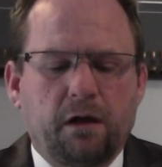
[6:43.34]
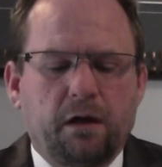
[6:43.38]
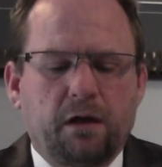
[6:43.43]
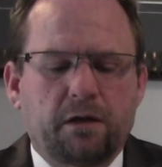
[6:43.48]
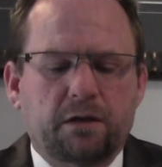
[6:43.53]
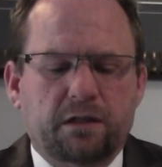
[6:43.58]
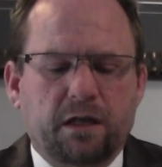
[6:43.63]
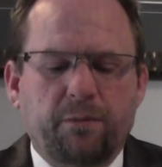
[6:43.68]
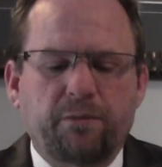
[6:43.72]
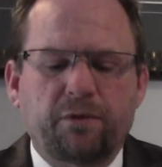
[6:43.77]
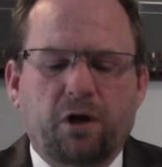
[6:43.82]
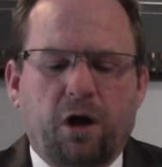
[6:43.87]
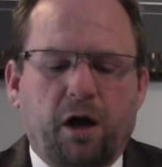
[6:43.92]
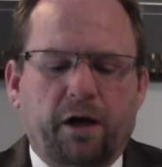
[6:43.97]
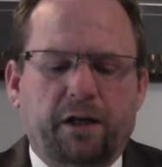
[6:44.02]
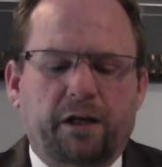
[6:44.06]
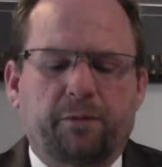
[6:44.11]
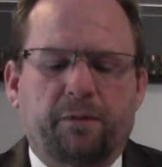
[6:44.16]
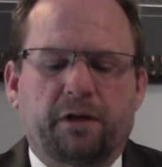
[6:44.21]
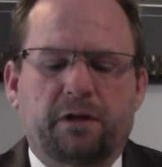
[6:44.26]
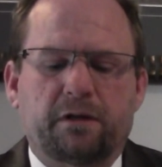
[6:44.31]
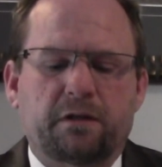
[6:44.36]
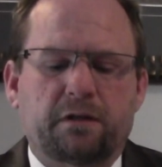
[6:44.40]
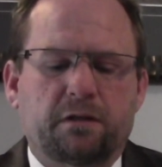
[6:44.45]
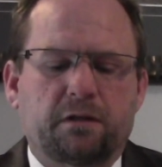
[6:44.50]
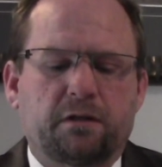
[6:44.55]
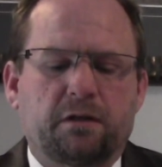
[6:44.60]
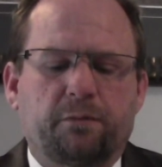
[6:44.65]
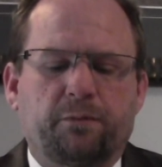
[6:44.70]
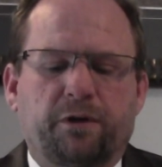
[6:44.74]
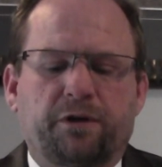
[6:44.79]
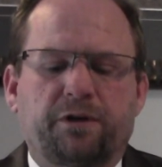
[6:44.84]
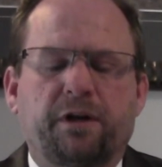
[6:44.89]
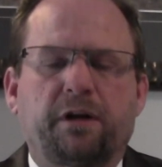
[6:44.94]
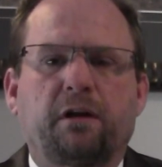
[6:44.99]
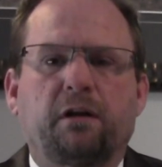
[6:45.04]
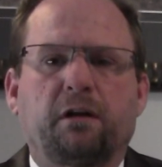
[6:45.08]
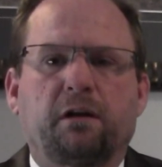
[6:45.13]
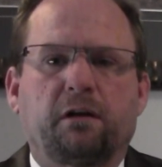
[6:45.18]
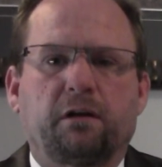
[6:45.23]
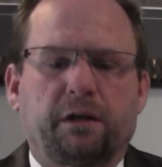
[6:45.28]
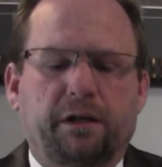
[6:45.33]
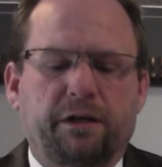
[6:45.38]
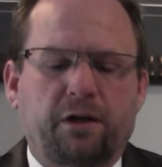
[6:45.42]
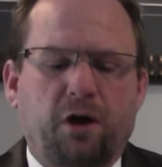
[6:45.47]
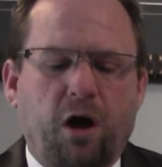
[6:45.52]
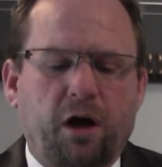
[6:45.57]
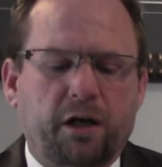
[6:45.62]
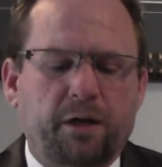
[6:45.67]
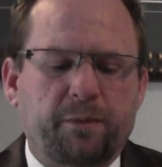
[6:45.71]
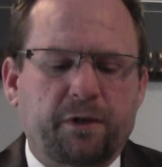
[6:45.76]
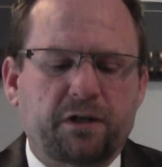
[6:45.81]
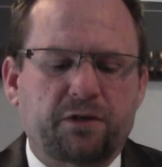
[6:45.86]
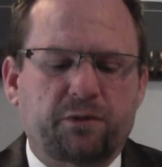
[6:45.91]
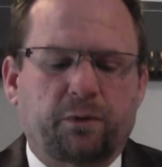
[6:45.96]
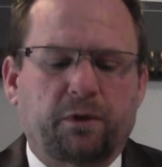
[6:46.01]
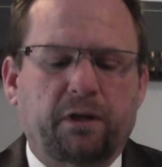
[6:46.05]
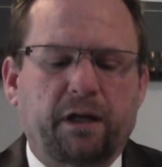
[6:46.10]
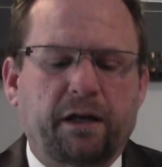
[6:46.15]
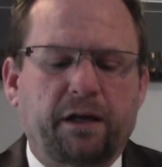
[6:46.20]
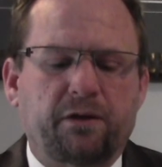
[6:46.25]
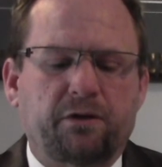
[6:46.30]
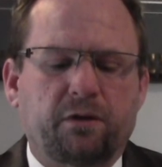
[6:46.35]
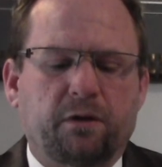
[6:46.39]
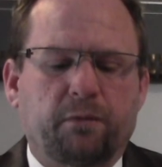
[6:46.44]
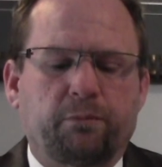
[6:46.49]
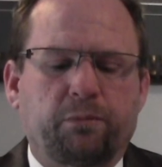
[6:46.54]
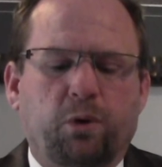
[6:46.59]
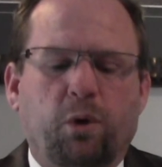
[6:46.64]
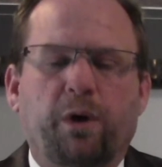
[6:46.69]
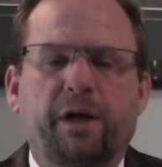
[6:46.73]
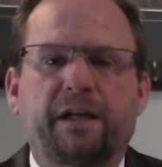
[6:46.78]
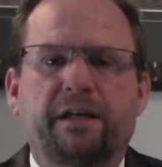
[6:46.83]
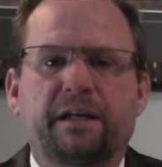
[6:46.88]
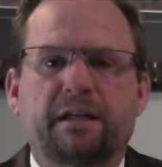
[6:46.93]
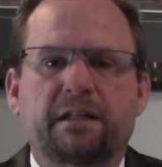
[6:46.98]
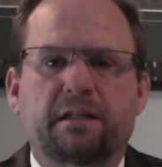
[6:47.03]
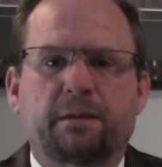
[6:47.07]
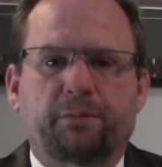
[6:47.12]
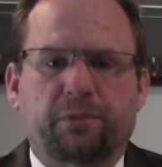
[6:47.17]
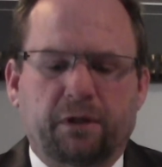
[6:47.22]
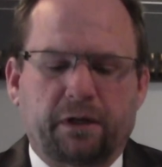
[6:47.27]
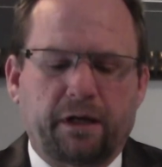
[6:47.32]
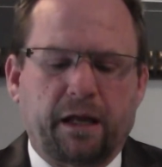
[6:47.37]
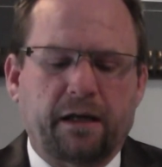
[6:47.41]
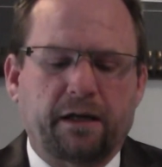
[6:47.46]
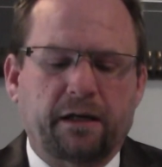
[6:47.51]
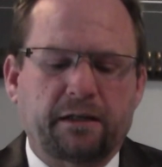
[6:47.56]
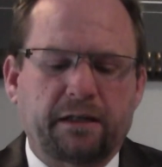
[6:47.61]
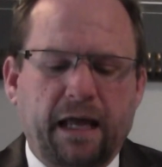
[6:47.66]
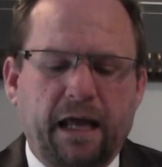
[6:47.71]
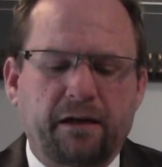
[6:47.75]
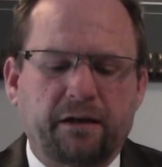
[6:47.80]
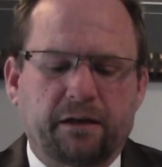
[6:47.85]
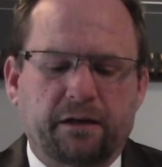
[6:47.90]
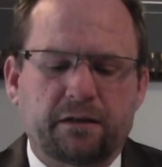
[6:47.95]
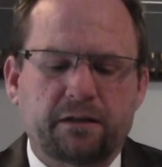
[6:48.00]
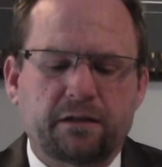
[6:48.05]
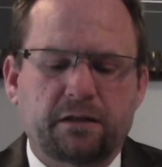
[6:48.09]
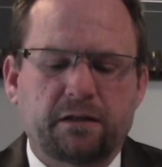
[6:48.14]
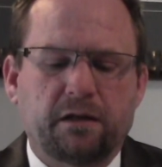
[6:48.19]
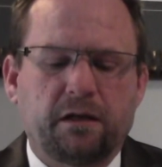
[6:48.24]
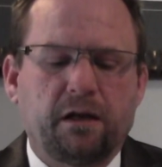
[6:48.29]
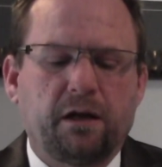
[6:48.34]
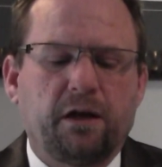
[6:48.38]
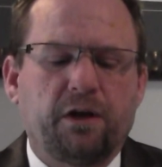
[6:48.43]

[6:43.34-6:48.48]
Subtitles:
Some documents, particularly documents related to employee discipline and attendance,